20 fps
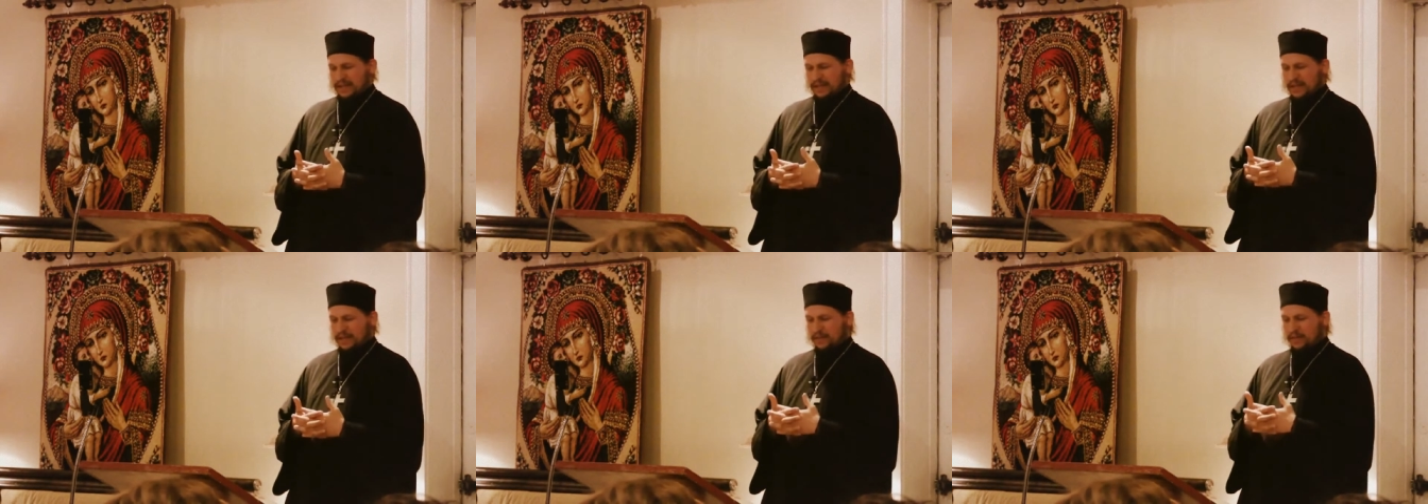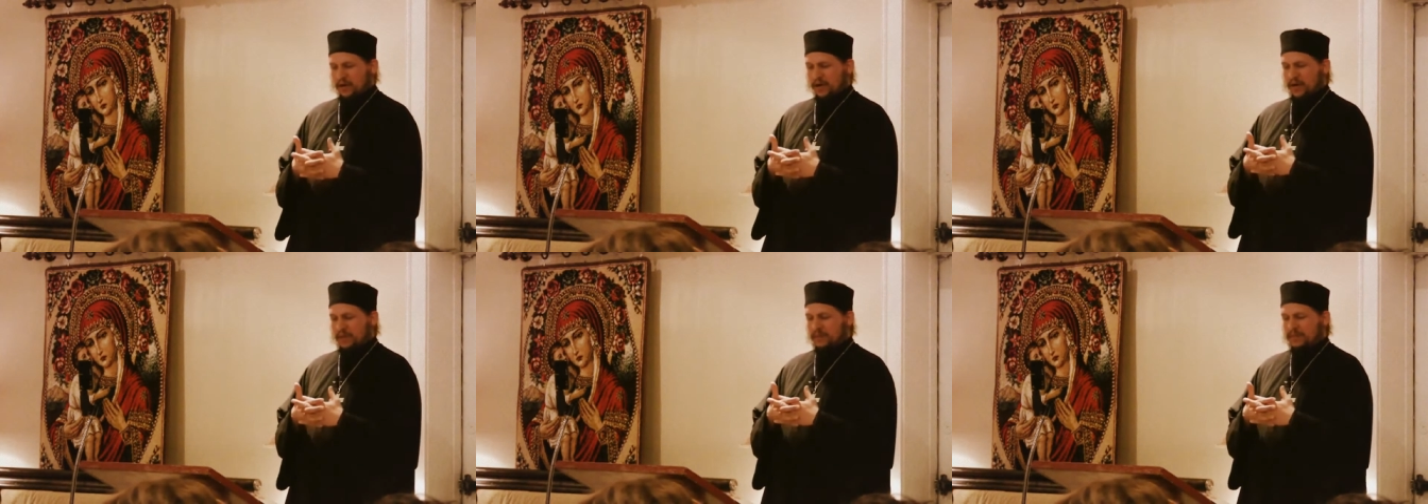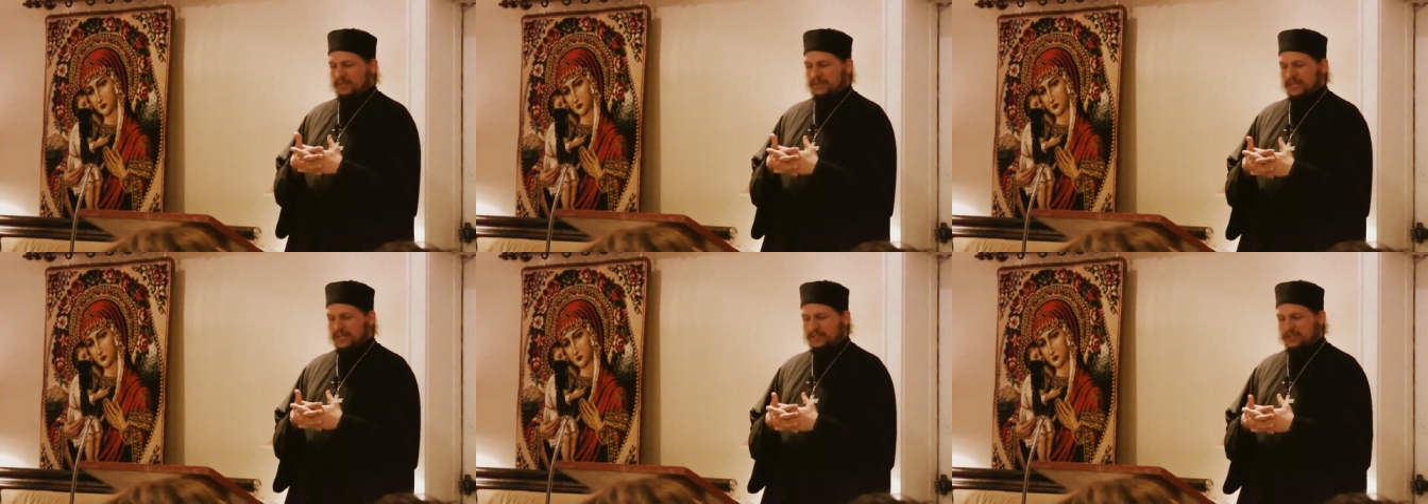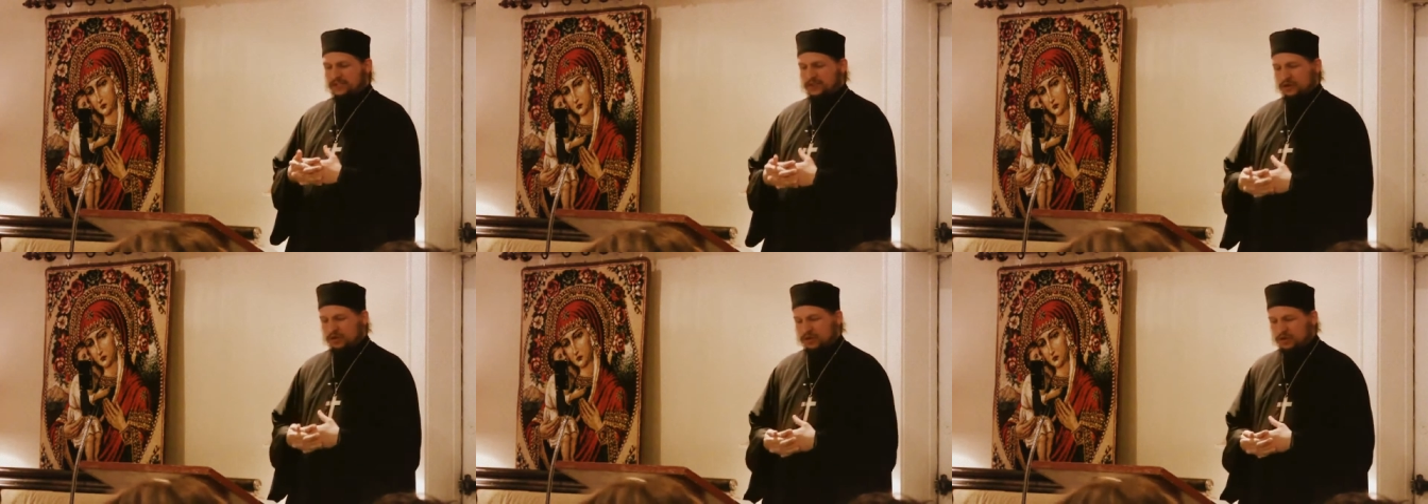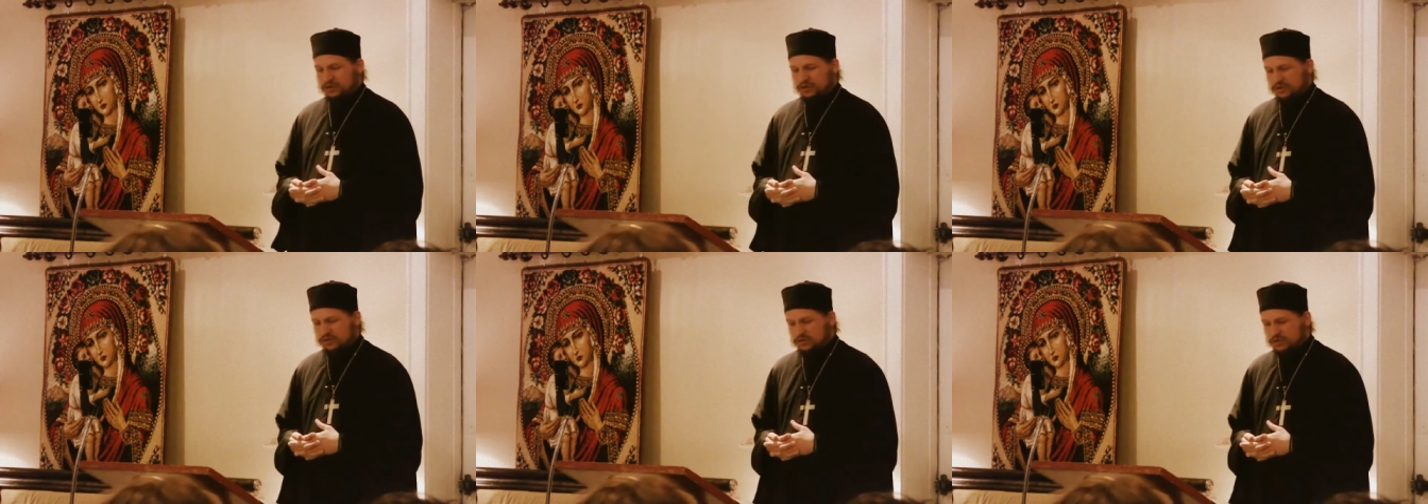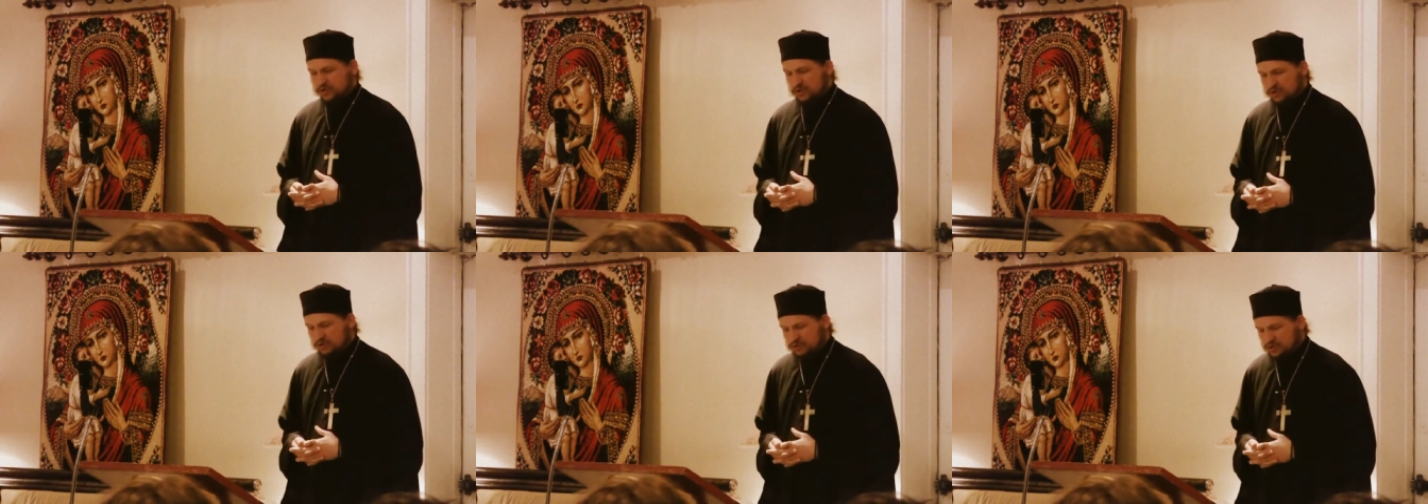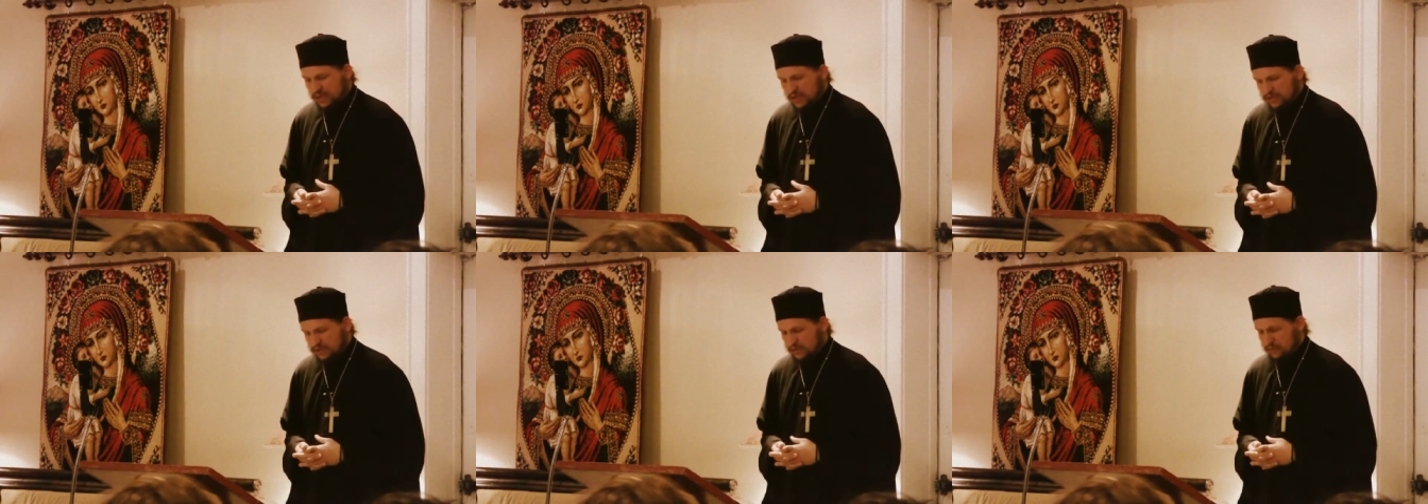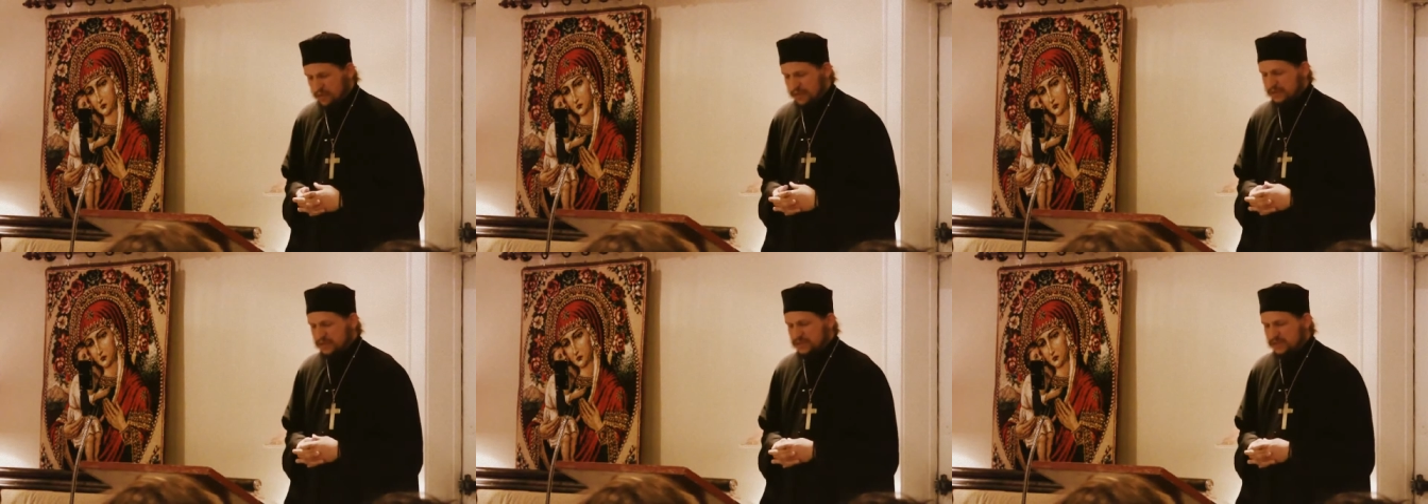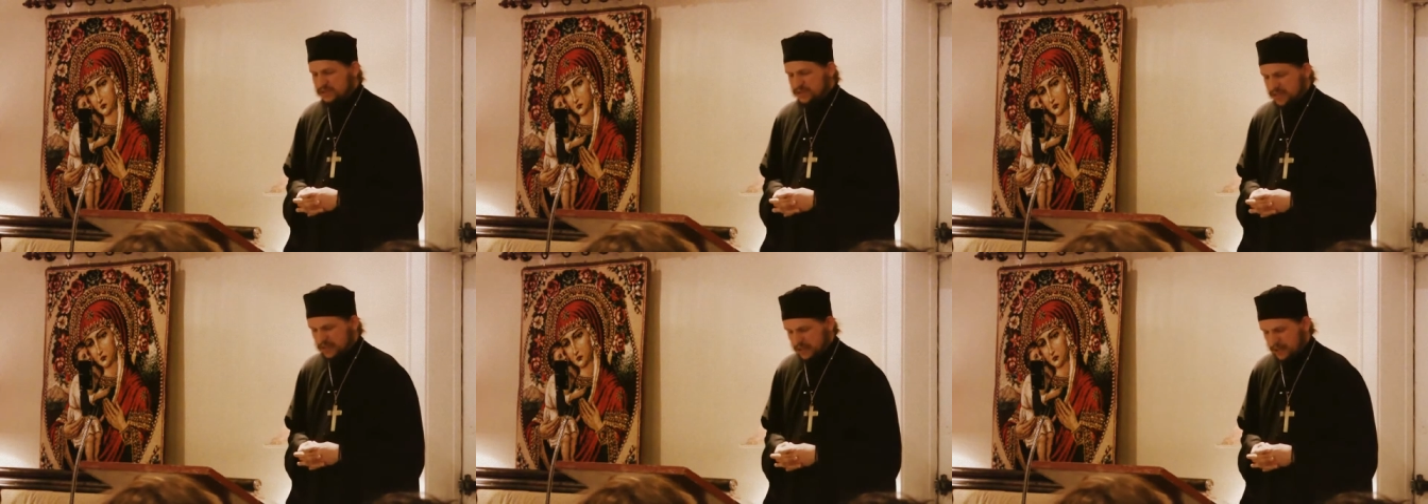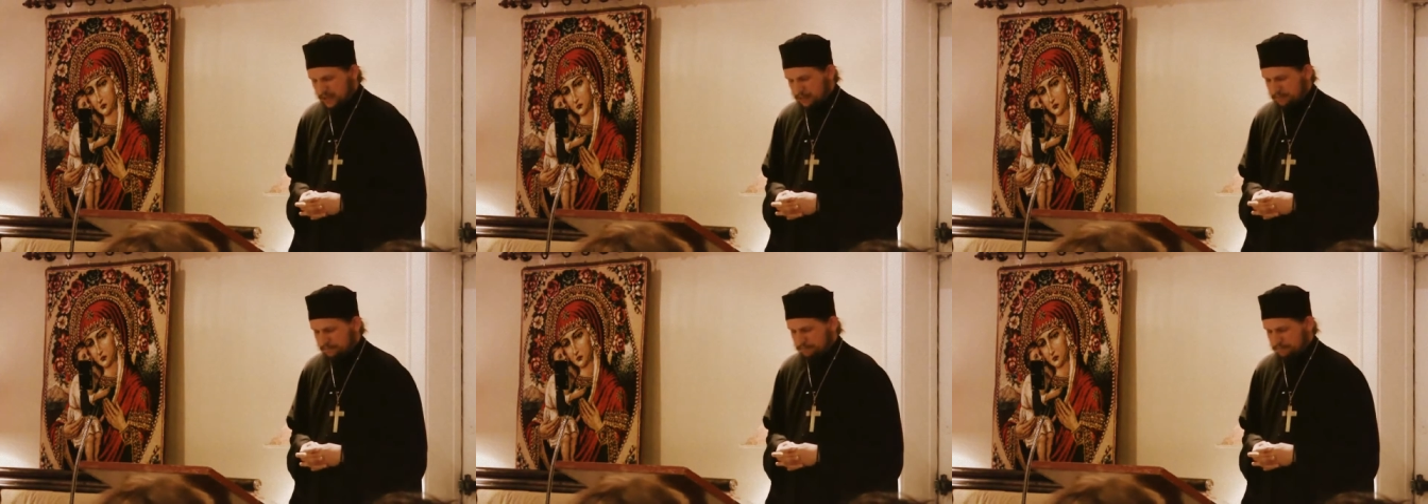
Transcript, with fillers: They brought a possessed girl to Souroti for me to see,